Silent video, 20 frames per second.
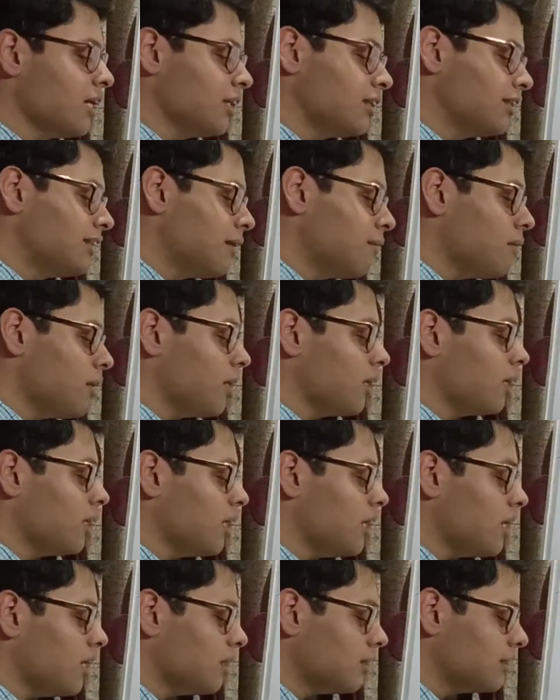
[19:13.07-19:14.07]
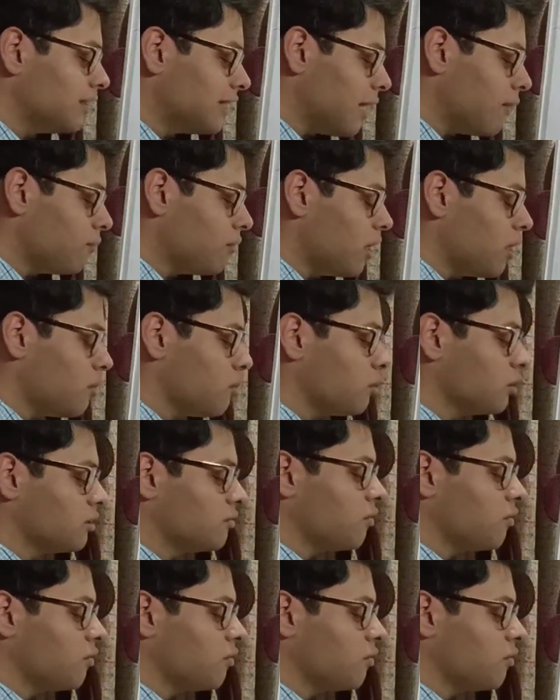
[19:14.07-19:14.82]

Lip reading: Similarly, same thing goes